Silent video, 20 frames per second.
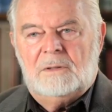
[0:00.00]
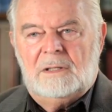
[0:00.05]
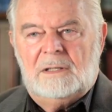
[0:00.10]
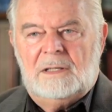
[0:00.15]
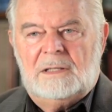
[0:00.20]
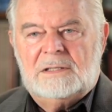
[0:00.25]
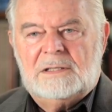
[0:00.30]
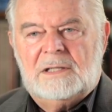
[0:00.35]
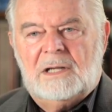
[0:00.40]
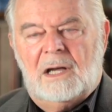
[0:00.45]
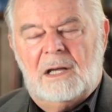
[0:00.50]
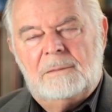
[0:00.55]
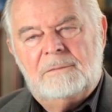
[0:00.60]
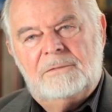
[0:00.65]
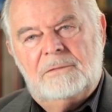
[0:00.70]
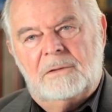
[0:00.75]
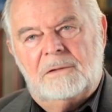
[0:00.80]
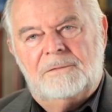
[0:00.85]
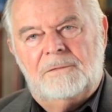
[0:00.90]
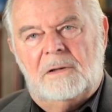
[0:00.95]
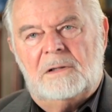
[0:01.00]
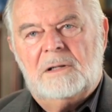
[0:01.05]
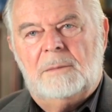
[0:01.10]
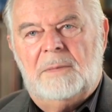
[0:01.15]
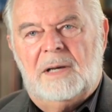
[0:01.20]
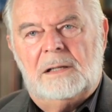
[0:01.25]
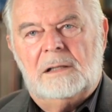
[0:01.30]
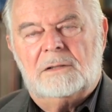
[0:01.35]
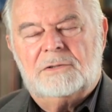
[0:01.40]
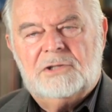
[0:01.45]
It's time for
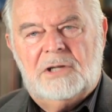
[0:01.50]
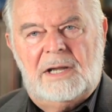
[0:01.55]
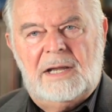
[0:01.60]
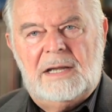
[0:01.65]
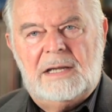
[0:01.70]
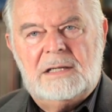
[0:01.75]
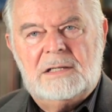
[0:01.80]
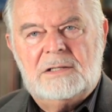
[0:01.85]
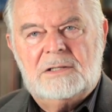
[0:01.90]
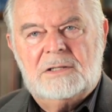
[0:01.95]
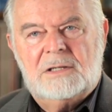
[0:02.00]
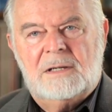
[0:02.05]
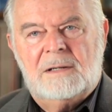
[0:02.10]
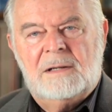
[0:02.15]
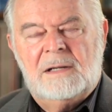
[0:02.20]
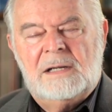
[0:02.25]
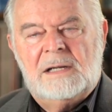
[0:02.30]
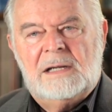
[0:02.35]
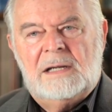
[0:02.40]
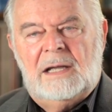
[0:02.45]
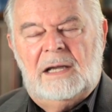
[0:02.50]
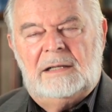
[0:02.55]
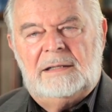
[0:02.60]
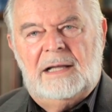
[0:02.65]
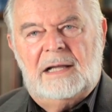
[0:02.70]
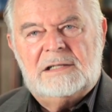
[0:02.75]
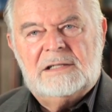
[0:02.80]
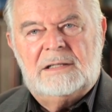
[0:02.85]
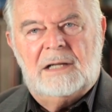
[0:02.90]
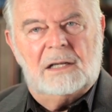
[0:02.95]
fundamental change.
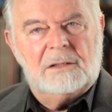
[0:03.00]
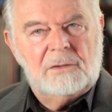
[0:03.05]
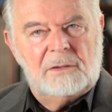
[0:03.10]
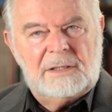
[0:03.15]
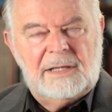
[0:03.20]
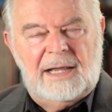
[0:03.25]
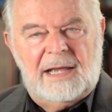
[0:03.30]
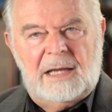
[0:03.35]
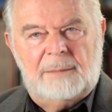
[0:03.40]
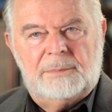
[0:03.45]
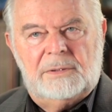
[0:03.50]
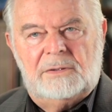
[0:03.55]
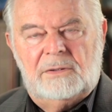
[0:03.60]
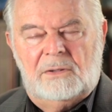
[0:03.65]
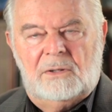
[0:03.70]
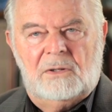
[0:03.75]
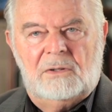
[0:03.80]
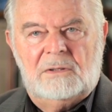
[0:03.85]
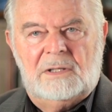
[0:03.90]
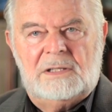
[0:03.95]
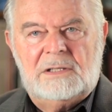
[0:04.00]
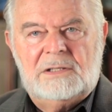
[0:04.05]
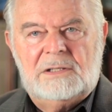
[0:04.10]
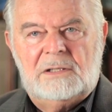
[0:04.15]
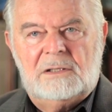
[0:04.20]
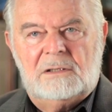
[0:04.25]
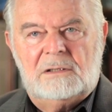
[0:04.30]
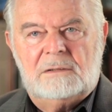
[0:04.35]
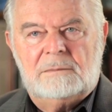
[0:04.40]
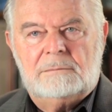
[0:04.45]
And that's not going to happen, though,
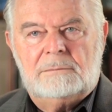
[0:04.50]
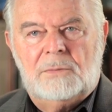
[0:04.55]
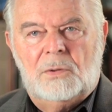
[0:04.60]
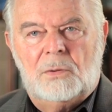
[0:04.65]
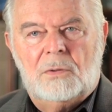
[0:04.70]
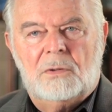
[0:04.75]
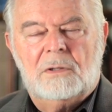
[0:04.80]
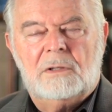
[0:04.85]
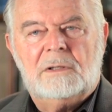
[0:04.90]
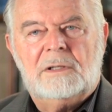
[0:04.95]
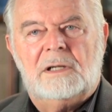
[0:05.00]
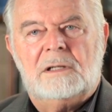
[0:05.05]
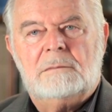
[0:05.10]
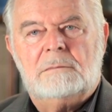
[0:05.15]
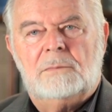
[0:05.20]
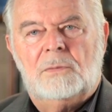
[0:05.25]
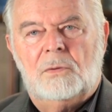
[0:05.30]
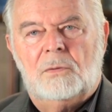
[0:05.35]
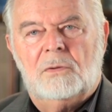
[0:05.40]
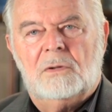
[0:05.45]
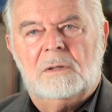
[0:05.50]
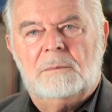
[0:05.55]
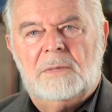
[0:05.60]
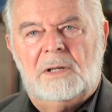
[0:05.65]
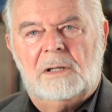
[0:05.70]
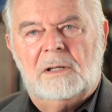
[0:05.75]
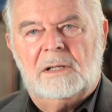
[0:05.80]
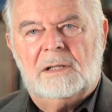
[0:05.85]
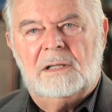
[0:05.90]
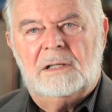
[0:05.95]
until more and more
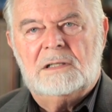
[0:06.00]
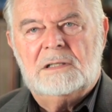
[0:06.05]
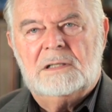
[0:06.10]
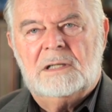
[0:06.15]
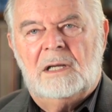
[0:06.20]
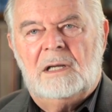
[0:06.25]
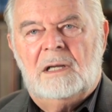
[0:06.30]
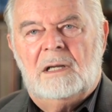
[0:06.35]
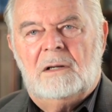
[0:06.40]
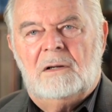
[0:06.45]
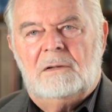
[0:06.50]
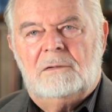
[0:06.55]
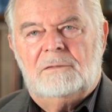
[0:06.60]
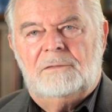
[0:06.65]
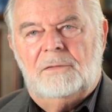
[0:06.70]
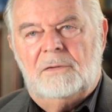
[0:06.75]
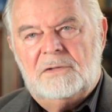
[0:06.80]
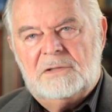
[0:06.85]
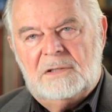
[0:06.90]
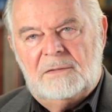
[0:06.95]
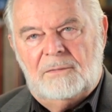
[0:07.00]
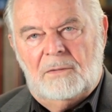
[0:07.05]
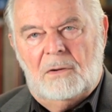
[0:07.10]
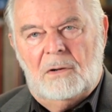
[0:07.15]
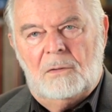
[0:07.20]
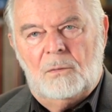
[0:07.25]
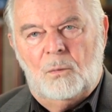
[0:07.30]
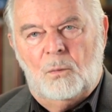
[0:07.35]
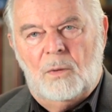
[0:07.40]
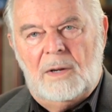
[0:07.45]
Americans, first of
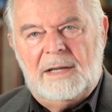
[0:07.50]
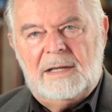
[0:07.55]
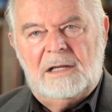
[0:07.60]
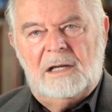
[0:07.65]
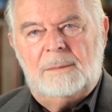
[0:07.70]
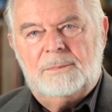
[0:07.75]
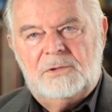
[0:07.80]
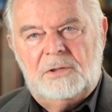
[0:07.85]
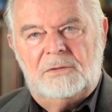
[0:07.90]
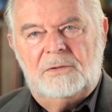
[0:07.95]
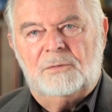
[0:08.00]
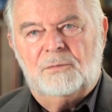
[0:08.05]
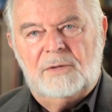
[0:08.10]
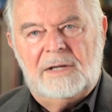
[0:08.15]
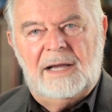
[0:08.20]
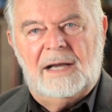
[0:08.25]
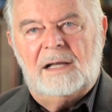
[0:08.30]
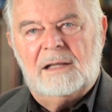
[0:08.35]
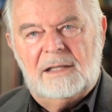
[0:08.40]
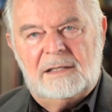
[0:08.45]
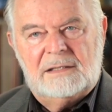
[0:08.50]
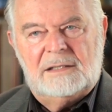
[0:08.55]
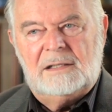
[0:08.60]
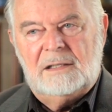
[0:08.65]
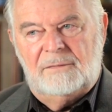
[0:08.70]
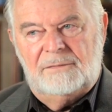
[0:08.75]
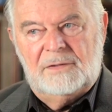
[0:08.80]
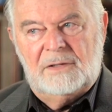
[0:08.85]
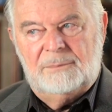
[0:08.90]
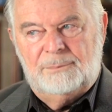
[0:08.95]
all, wake up to the
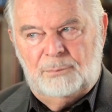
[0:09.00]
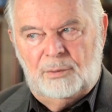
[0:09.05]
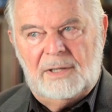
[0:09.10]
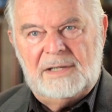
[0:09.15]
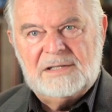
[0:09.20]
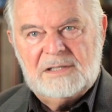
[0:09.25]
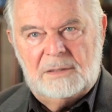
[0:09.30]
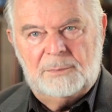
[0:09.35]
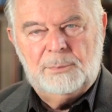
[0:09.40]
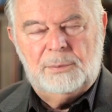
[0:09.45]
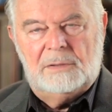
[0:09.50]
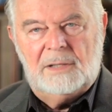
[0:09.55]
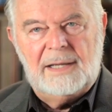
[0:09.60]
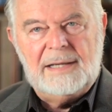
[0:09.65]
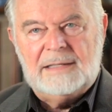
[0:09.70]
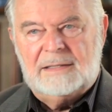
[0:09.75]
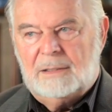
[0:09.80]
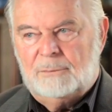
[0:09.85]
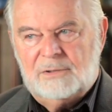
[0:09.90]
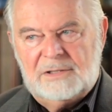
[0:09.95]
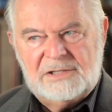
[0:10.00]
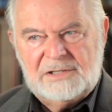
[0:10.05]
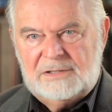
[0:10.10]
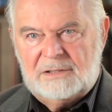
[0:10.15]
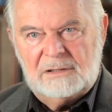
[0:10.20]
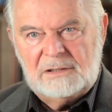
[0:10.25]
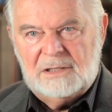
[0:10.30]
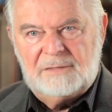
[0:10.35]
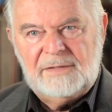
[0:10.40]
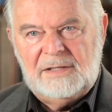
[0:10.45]
reality of their present plight. That we're
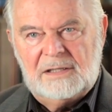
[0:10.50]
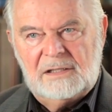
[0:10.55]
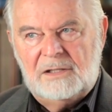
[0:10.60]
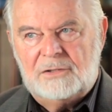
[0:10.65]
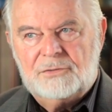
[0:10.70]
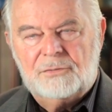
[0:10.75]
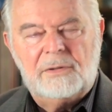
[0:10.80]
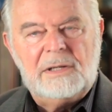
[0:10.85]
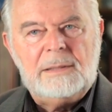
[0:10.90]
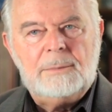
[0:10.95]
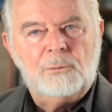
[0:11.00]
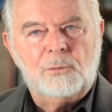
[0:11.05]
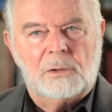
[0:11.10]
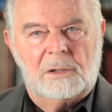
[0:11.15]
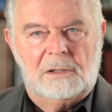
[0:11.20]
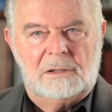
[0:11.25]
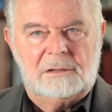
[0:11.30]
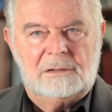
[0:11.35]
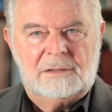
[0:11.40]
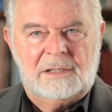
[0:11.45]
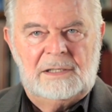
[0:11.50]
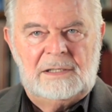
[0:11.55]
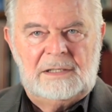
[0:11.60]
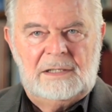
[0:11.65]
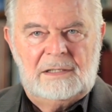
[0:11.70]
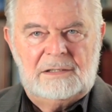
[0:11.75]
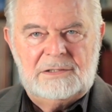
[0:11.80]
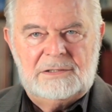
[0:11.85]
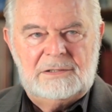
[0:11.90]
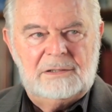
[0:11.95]
still living in a dream world,
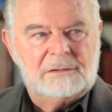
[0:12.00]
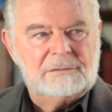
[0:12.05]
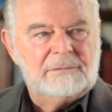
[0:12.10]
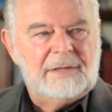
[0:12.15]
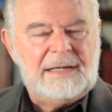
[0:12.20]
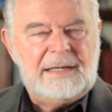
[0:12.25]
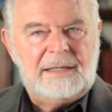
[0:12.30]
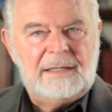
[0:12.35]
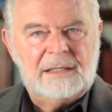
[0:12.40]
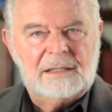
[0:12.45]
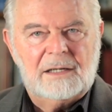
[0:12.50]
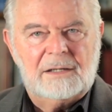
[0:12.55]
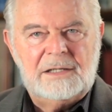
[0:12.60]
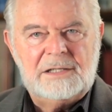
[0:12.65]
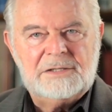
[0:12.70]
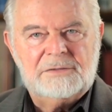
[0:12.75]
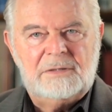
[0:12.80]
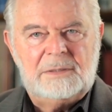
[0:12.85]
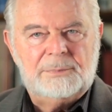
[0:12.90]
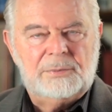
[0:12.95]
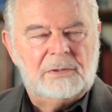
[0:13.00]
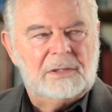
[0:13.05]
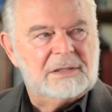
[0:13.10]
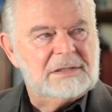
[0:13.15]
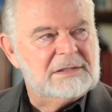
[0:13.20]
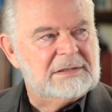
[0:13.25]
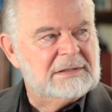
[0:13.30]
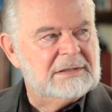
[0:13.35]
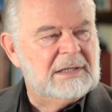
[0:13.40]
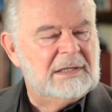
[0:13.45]
still reading in our history
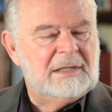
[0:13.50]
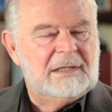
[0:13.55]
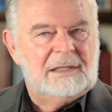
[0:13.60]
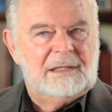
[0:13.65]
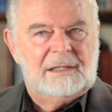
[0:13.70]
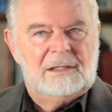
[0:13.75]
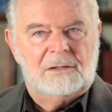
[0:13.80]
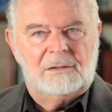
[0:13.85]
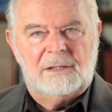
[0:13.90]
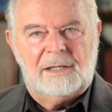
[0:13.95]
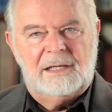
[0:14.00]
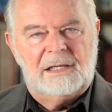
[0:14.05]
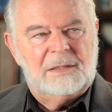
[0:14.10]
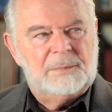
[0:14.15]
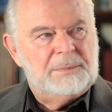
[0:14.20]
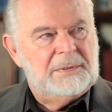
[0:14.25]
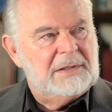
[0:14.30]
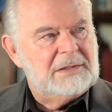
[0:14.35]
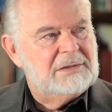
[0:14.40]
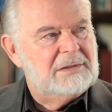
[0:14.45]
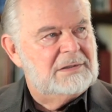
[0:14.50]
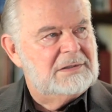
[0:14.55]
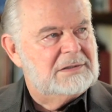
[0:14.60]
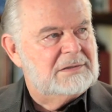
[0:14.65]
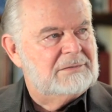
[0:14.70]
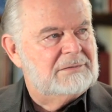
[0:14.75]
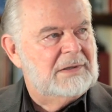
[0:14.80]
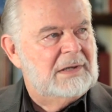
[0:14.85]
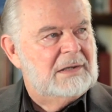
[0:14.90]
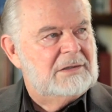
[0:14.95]
books, looking at
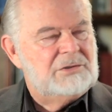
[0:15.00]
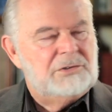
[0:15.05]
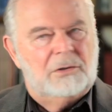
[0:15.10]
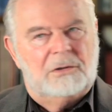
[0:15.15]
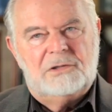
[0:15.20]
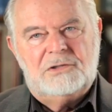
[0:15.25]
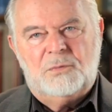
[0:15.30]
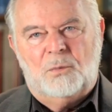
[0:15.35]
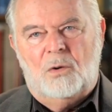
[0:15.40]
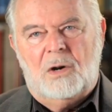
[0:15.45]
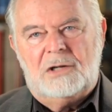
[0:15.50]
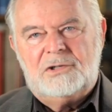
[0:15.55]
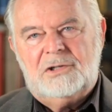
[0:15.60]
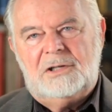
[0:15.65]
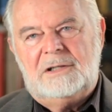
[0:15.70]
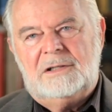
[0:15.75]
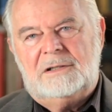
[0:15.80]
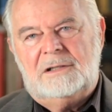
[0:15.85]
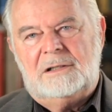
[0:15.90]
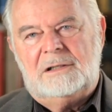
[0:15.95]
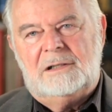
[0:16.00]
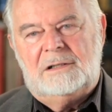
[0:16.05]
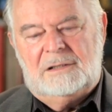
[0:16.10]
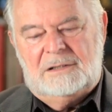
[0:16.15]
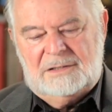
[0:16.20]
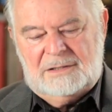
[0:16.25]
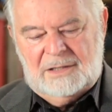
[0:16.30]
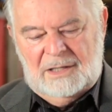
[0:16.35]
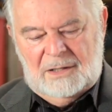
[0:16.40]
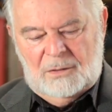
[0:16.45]
pictures of George Washington
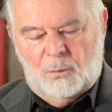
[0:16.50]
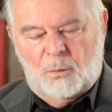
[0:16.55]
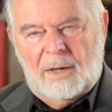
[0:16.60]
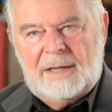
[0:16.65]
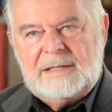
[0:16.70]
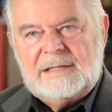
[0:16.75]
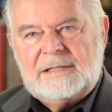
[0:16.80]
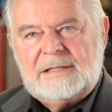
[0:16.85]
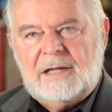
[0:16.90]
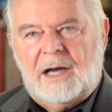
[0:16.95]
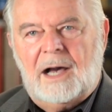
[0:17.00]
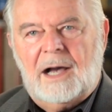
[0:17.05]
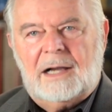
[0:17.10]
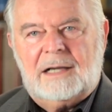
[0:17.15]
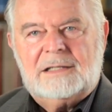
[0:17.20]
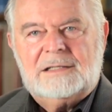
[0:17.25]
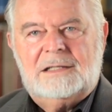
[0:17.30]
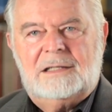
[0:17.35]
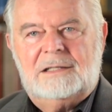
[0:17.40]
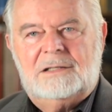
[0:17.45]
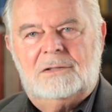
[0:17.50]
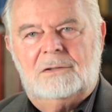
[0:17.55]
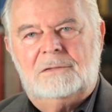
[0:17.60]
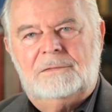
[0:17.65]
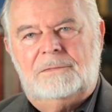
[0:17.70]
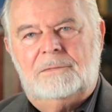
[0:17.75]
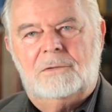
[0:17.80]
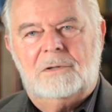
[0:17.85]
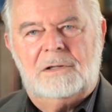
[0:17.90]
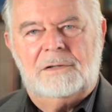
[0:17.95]
and his white socks and so
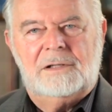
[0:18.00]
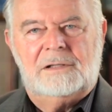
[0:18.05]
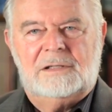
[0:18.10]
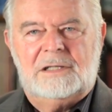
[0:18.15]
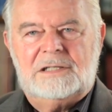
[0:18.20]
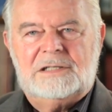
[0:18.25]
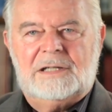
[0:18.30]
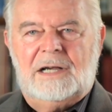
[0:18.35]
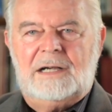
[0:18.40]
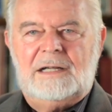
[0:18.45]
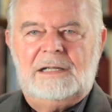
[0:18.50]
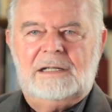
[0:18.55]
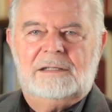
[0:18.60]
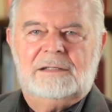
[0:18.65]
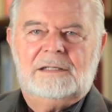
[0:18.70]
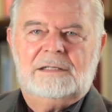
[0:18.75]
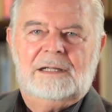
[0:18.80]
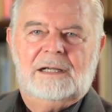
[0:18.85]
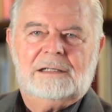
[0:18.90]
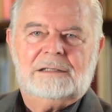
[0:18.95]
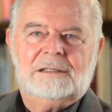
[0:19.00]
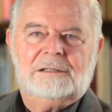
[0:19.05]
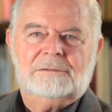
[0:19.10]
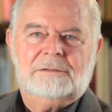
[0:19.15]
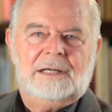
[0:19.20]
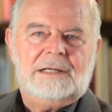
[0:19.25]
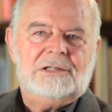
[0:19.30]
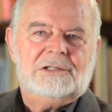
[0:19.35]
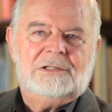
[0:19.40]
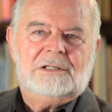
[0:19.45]
forth, and the signing of the
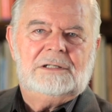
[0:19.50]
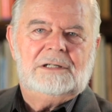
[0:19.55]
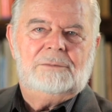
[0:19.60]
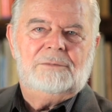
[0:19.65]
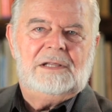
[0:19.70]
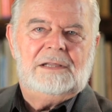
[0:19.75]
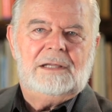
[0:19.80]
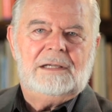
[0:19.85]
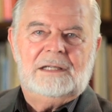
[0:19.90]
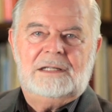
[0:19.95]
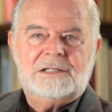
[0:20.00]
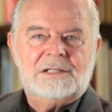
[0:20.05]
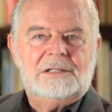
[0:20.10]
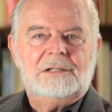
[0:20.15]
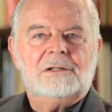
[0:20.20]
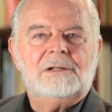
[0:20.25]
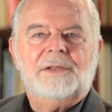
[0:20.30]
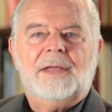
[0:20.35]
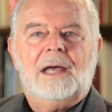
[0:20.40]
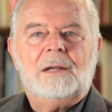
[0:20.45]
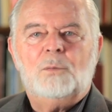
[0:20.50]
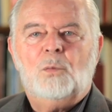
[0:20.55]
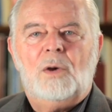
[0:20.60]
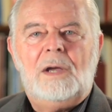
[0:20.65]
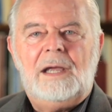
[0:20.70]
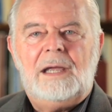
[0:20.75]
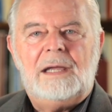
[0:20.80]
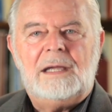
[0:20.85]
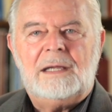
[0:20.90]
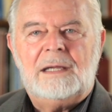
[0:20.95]
Declaration, and we think it's still that
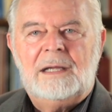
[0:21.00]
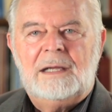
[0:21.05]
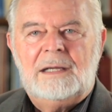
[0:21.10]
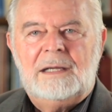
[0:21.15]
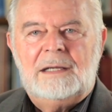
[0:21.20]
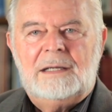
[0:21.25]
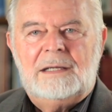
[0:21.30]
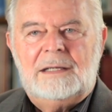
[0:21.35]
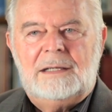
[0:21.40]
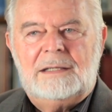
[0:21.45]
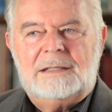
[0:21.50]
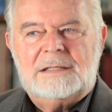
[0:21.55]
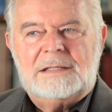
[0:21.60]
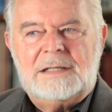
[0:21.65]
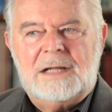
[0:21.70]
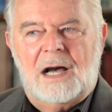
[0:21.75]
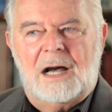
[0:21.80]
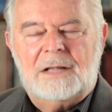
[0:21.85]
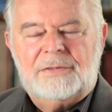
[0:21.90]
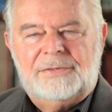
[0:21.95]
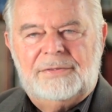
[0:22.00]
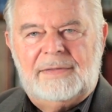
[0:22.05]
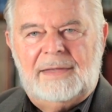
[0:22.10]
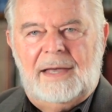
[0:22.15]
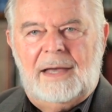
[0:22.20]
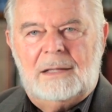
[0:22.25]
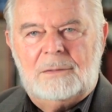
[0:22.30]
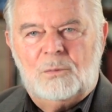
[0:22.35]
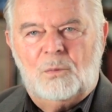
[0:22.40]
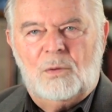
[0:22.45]
way. It's not
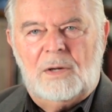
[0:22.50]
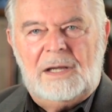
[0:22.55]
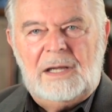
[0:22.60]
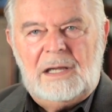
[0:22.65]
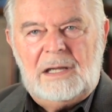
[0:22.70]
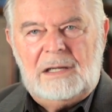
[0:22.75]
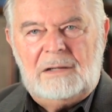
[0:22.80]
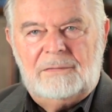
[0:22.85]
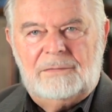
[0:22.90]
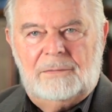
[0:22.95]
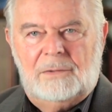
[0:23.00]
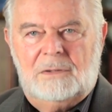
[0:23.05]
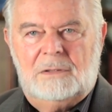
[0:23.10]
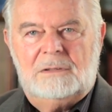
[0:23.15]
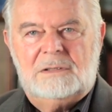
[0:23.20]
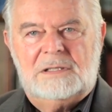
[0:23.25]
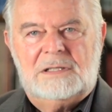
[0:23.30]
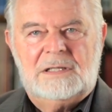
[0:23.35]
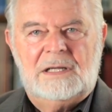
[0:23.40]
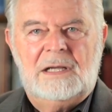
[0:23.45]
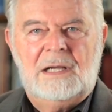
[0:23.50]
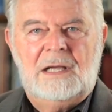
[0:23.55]
that way, folks.